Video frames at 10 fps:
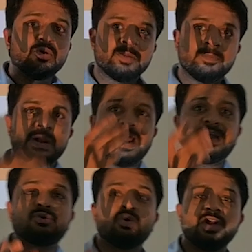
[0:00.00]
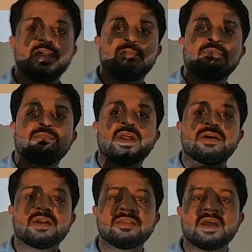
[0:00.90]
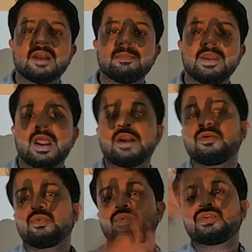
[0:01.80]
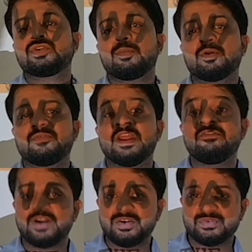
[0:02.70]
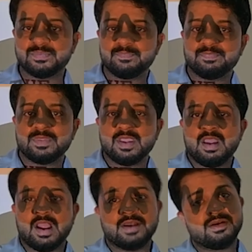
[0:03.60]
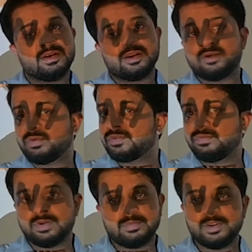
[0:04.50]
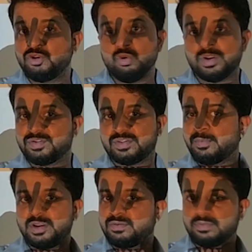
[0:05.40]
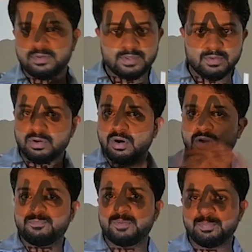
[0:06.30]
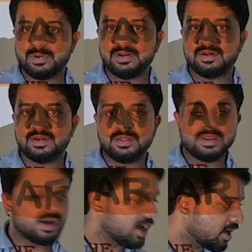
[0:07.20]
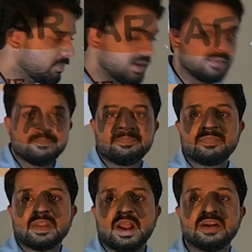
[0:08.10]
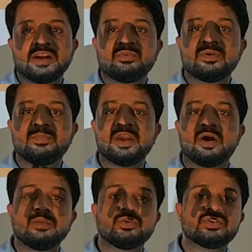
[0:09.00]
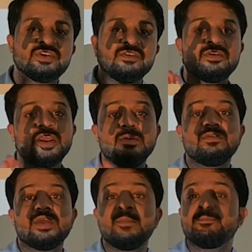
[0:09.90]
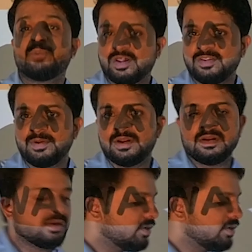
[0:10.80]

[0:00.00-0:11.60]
People had told him that Nanda army had huge number of benefits, and it was, numerous. There were a lot of people in the army, and it would be almost impossible